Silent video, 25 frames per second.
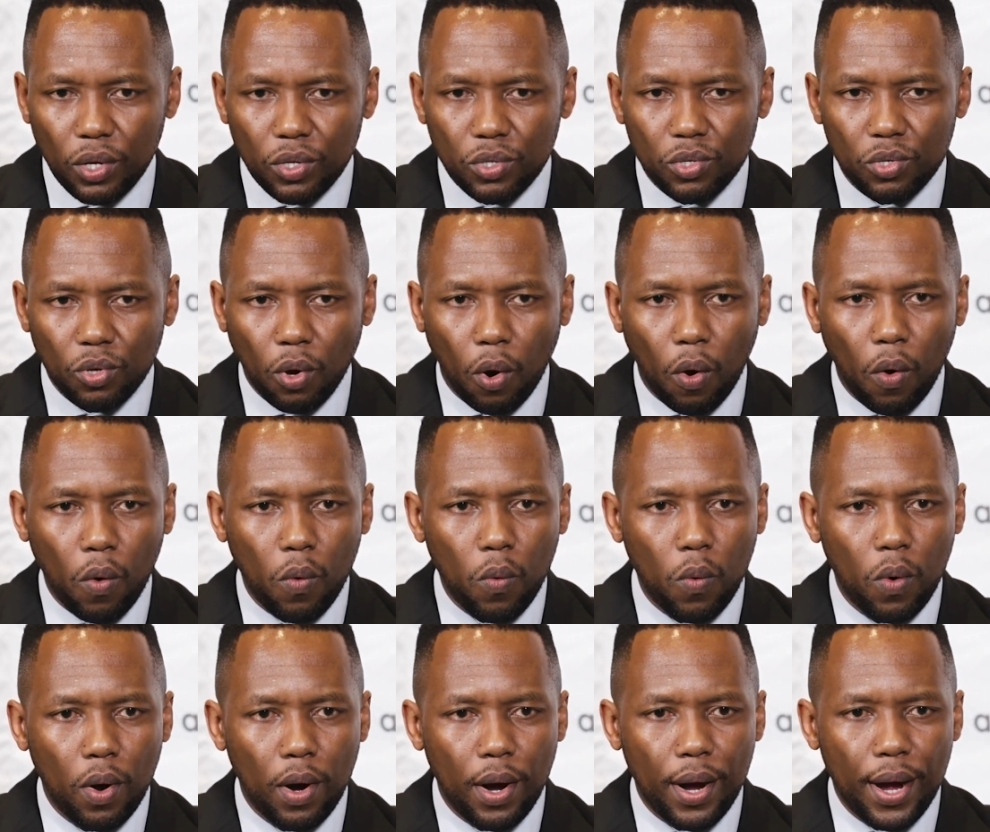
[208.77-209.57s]

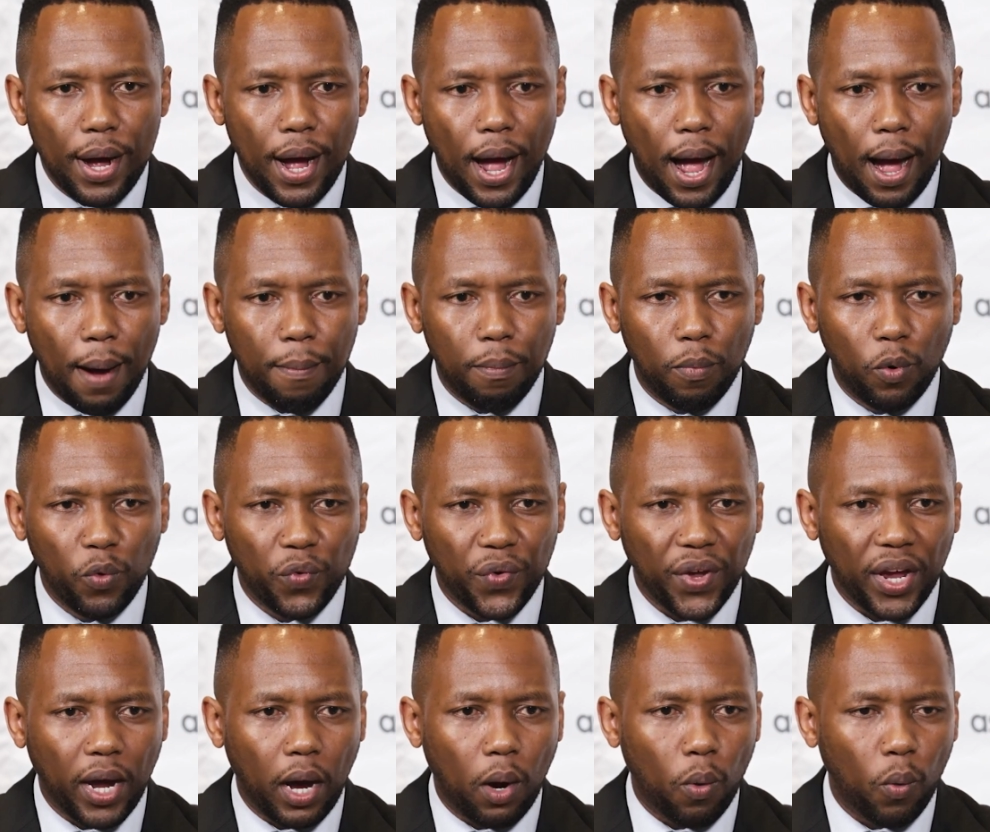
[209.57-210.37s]
So
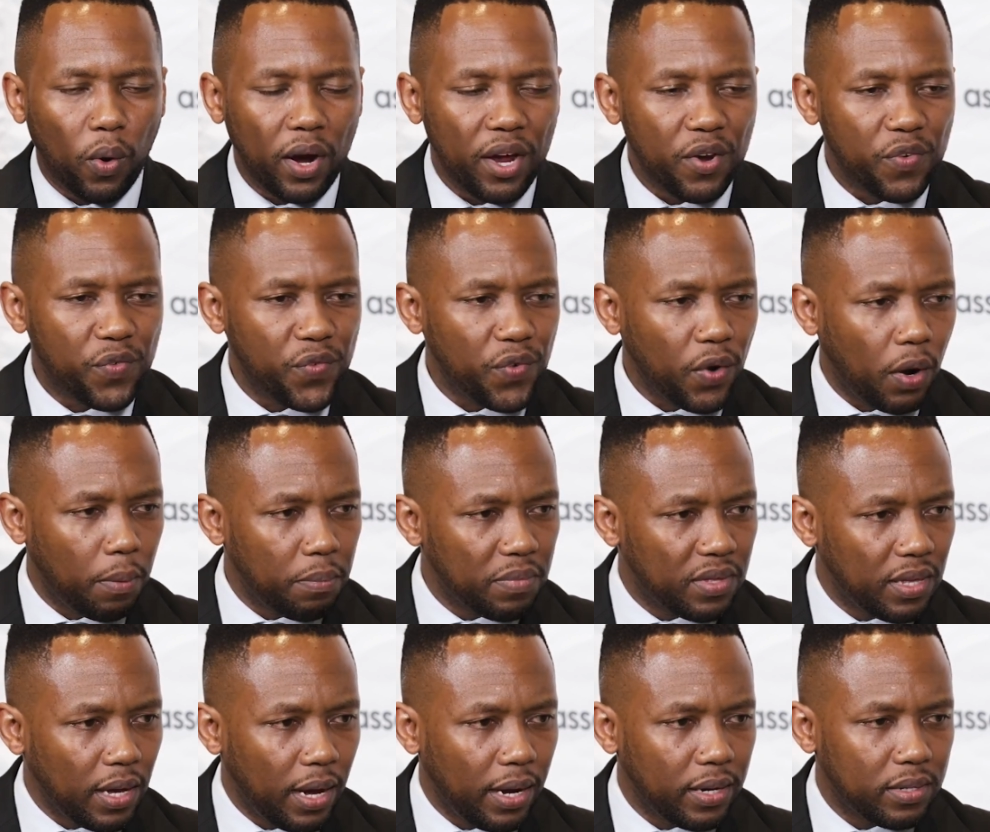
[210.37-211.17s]
moving away
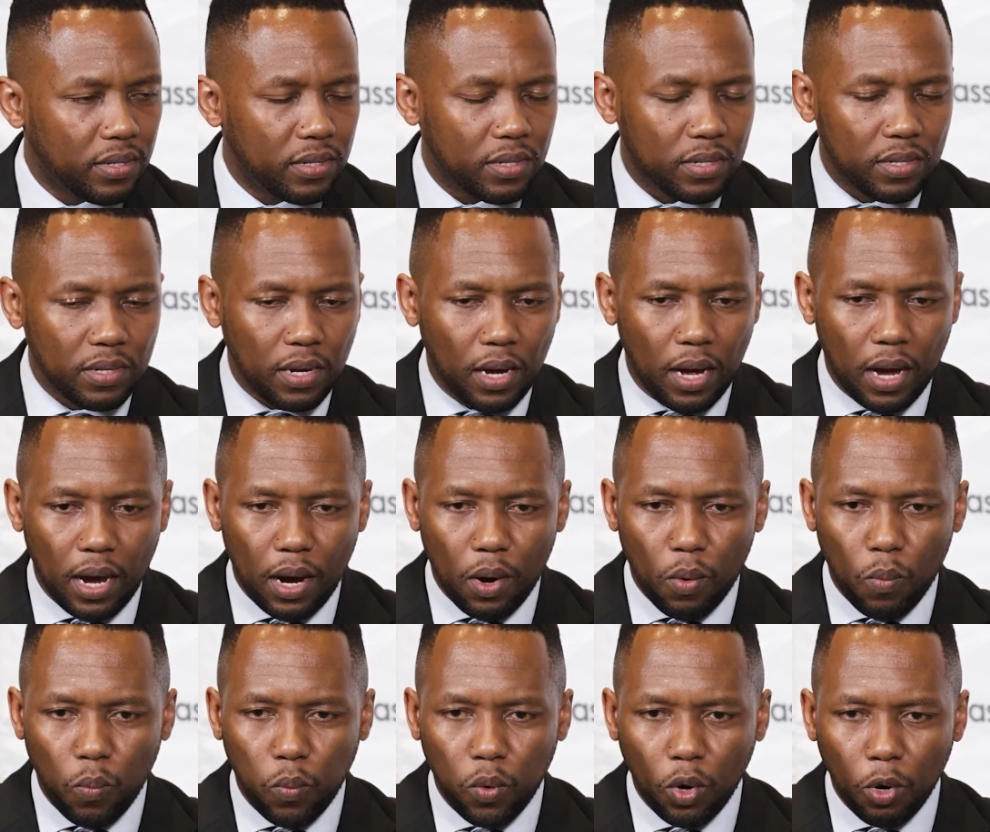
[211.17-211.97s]
from that
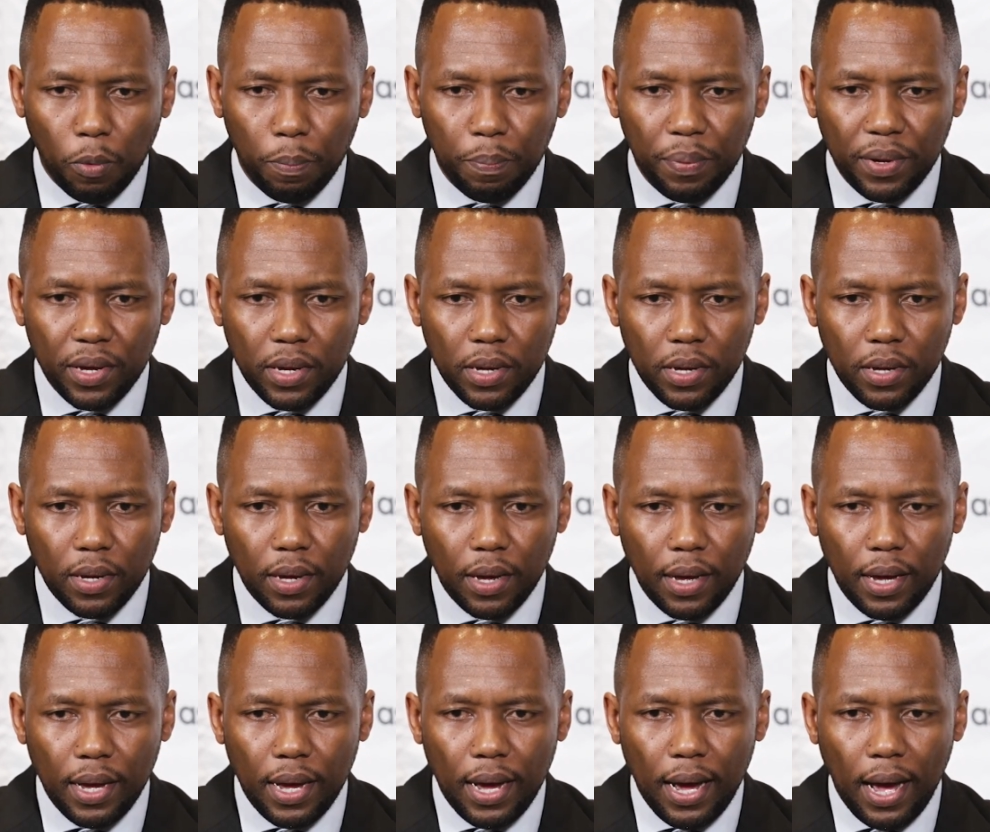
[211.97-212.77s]
will be
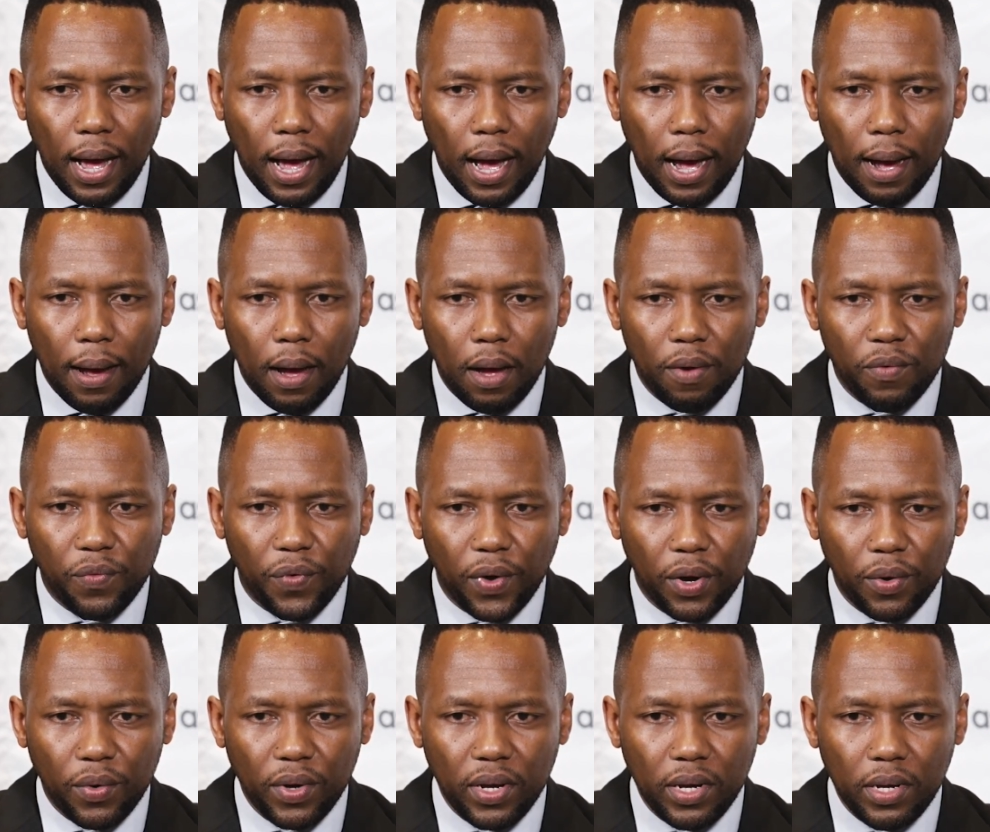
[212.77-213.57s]
a
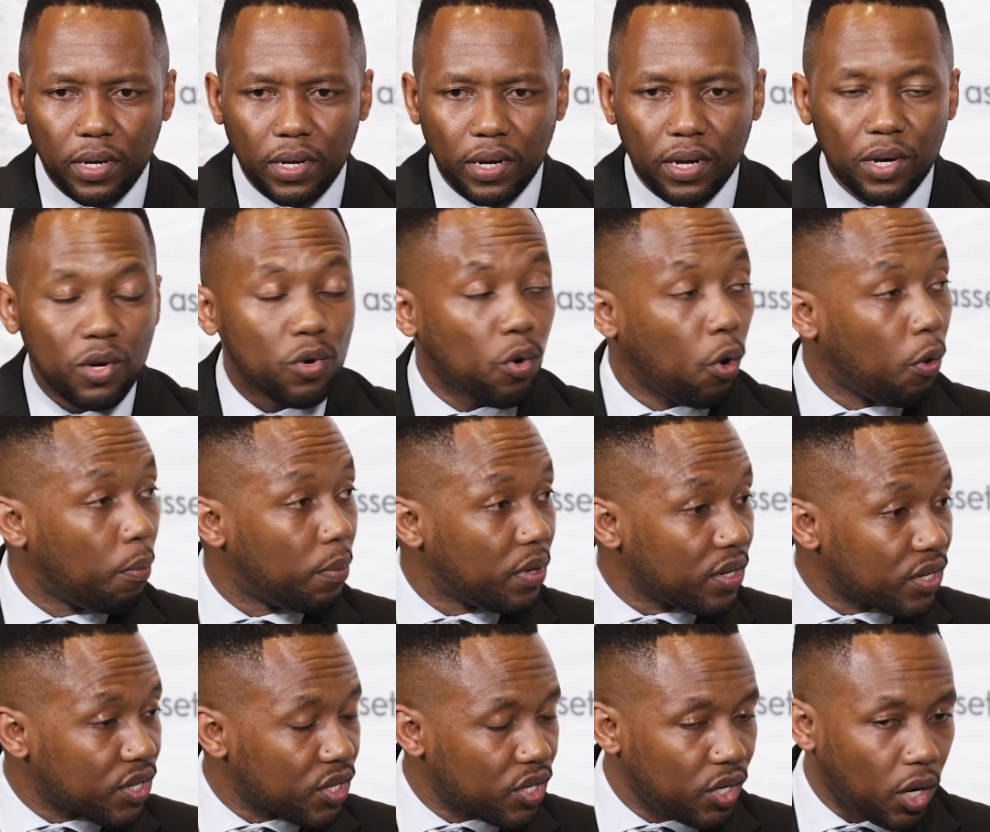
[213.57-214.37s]
very
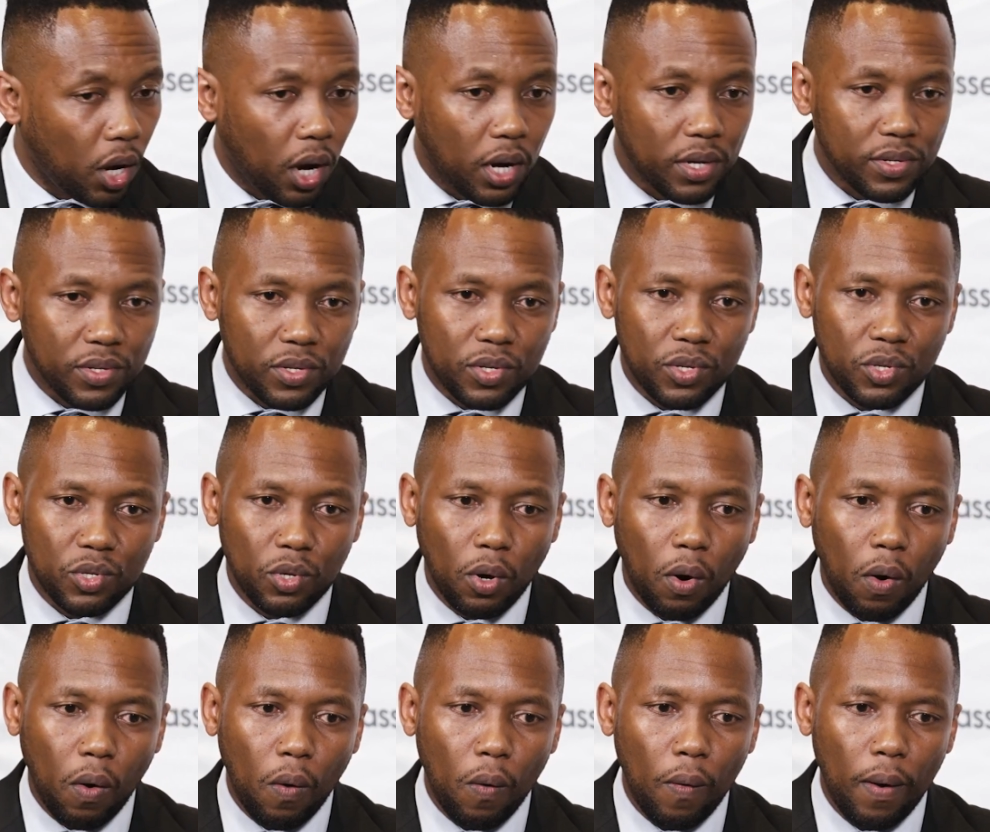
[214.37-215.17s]
enormous task.
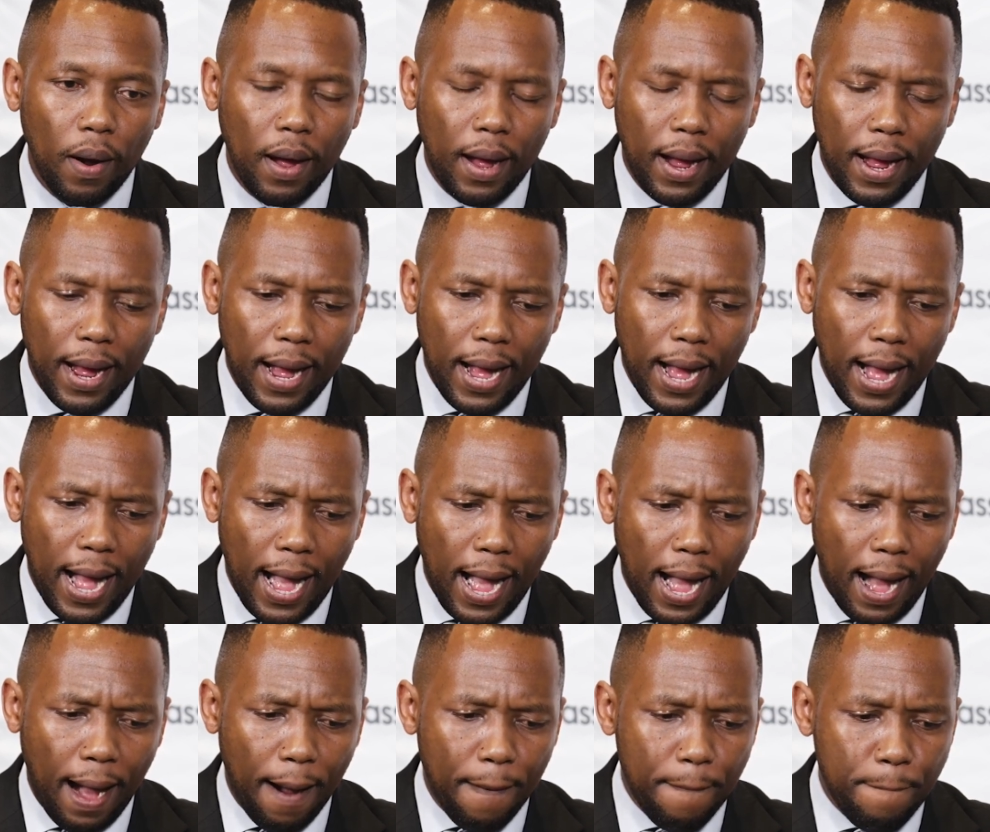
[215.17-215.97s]
So
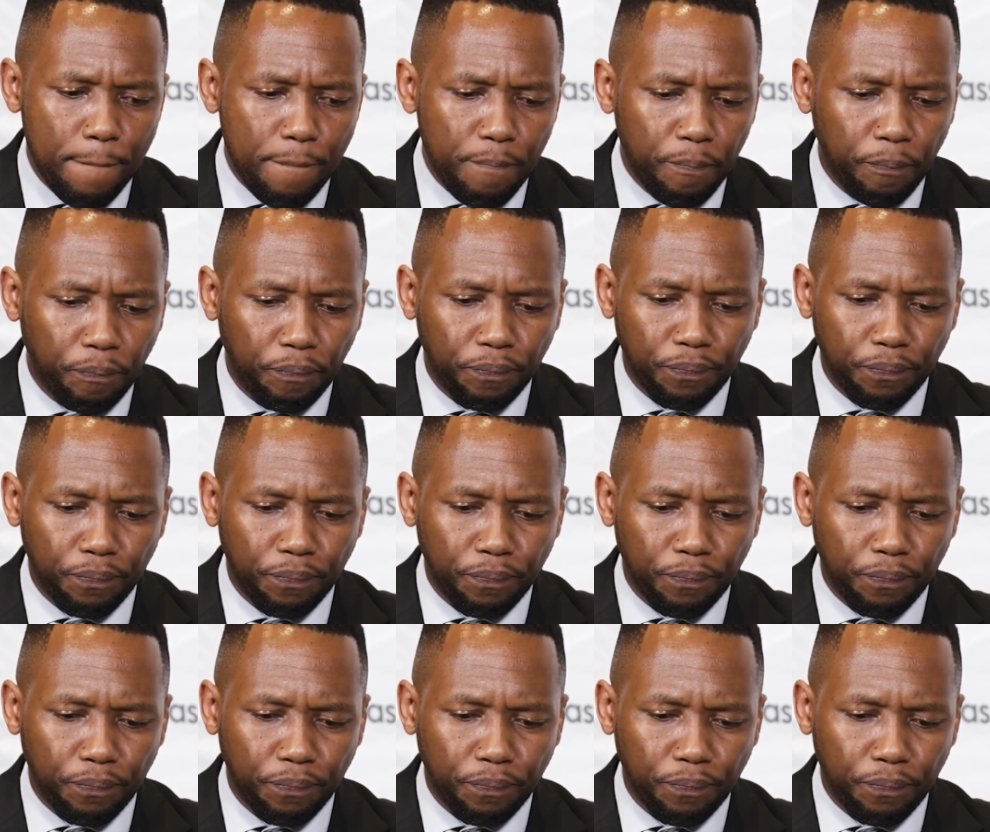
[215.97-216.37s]
our